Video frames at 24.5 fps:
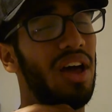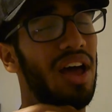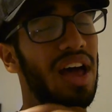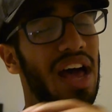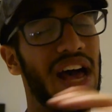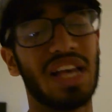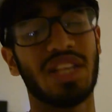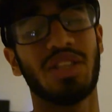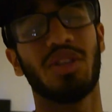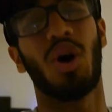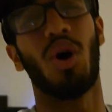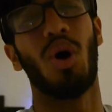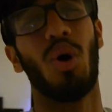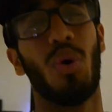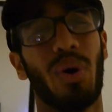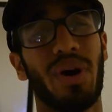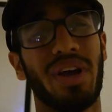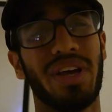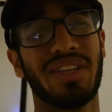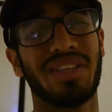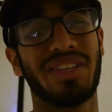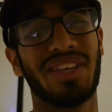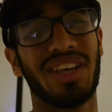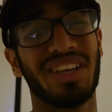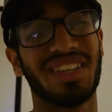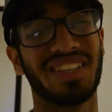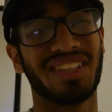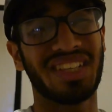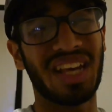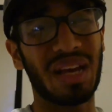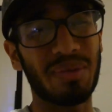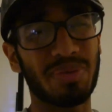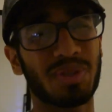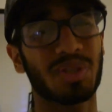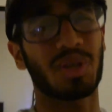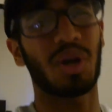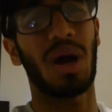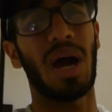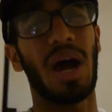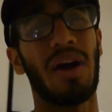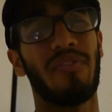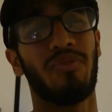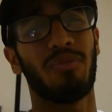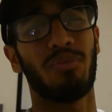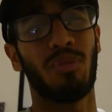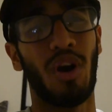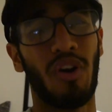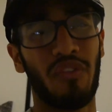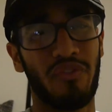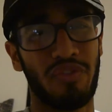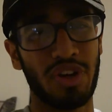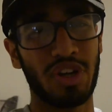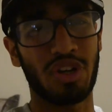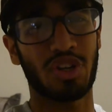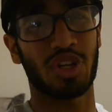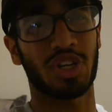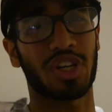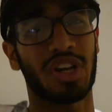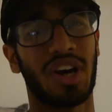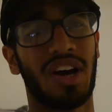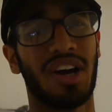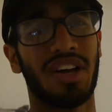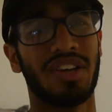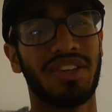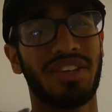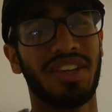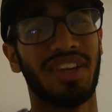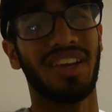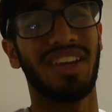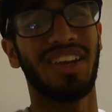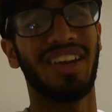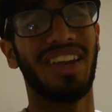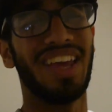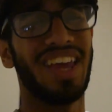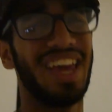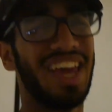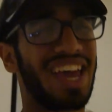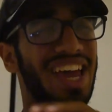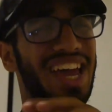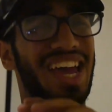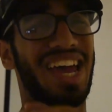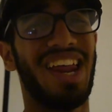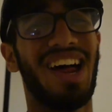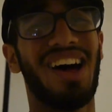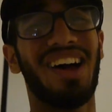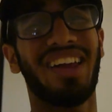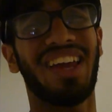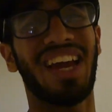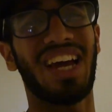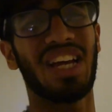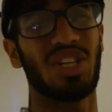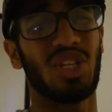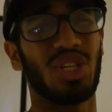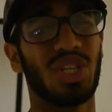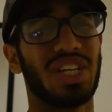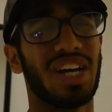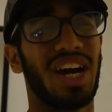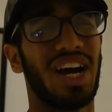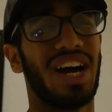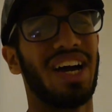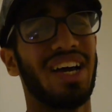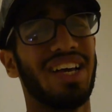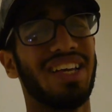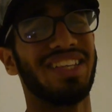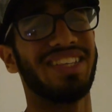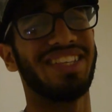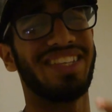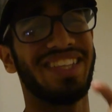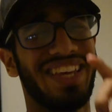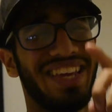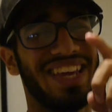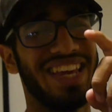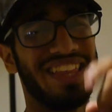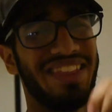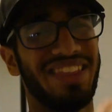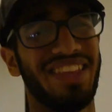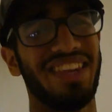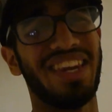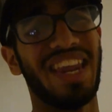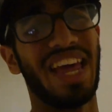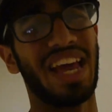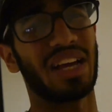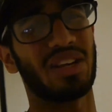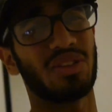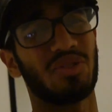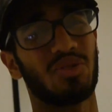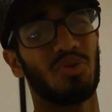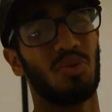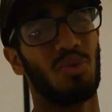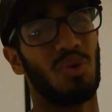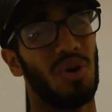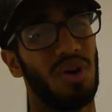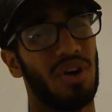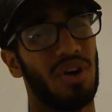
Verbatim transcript: as always, subscribe for more future content. And I'll catch you guys in the next